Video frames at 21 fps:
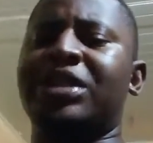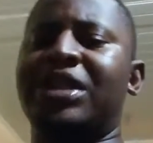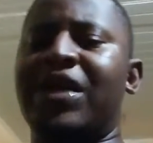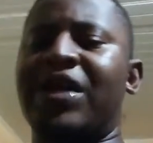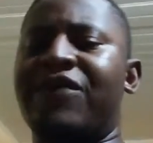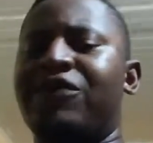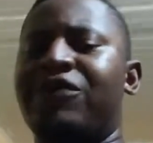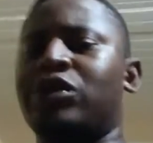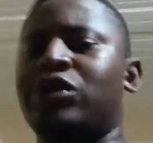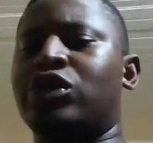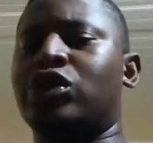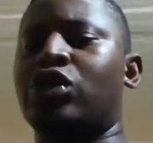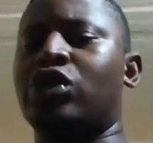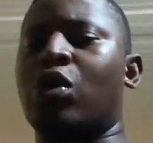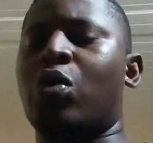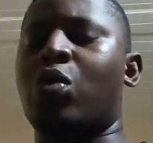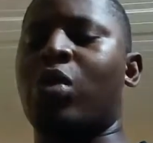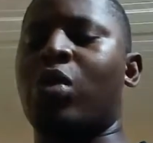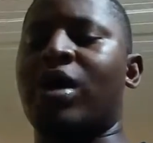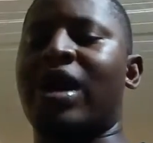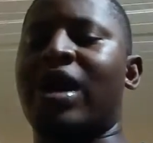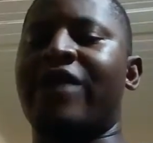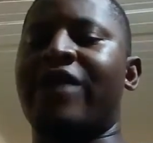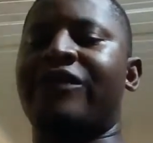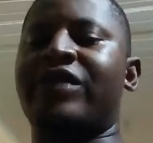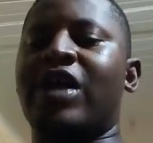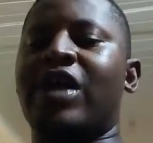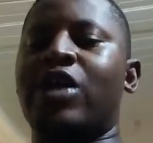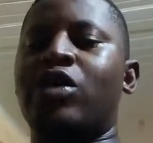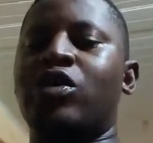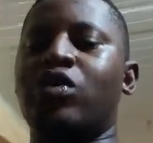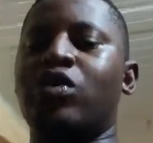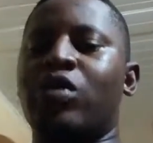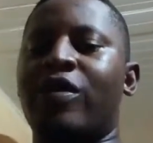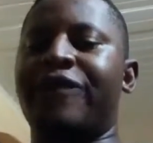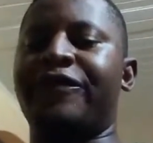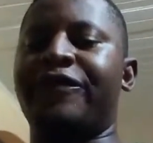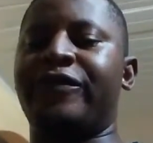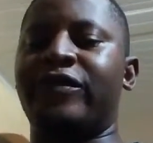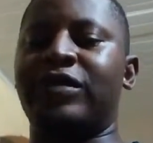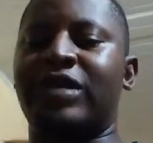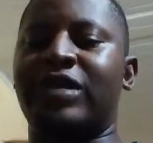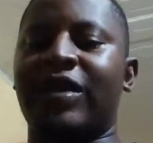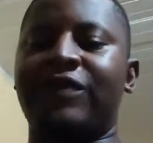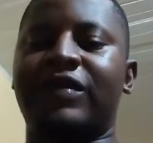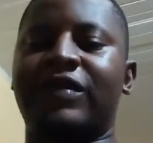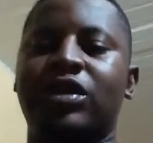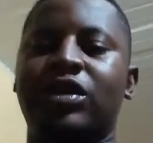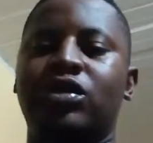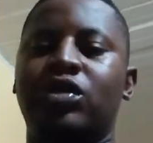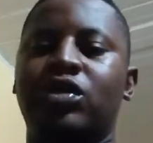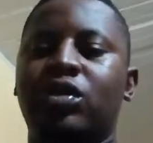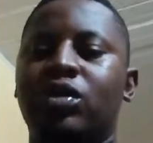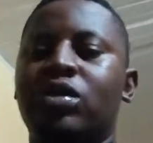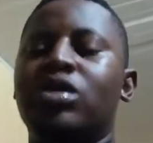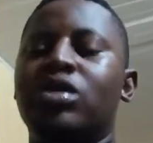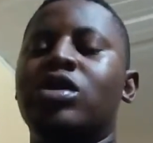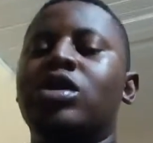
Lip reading: interview someone after you have drafted your